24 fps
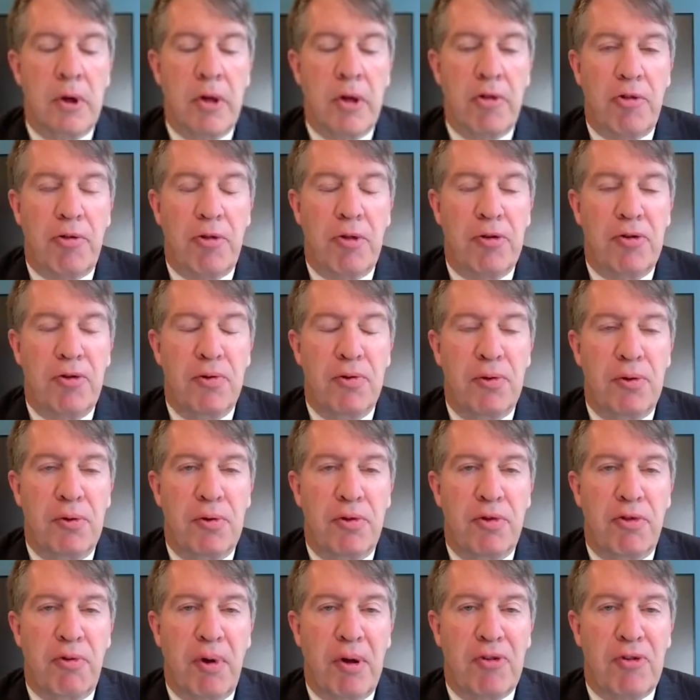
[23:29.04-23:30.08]
so the
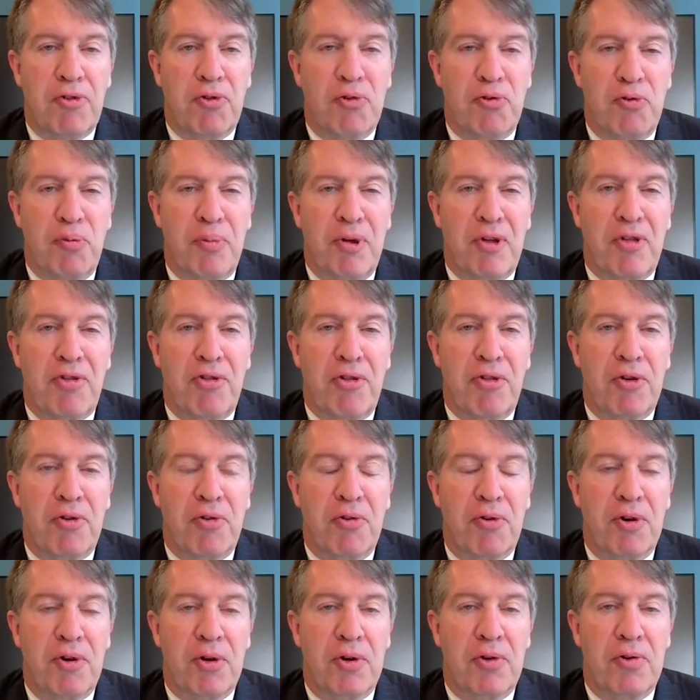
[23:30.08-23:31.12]
2/3 threshold remains the
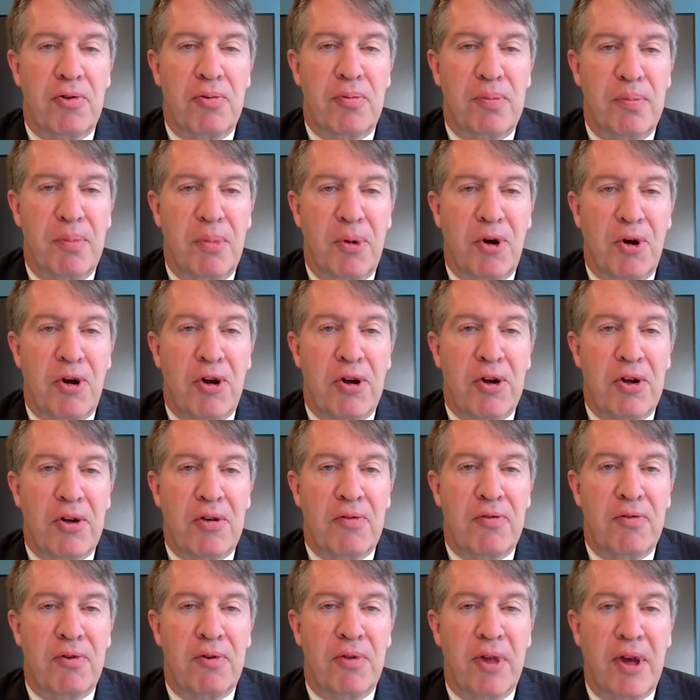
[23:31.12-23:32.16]
critical mark
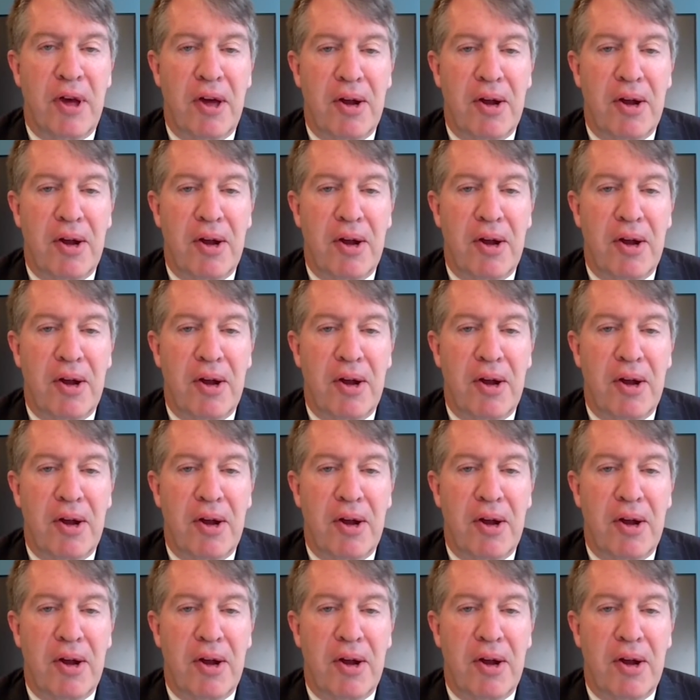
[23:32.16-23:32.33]
for that.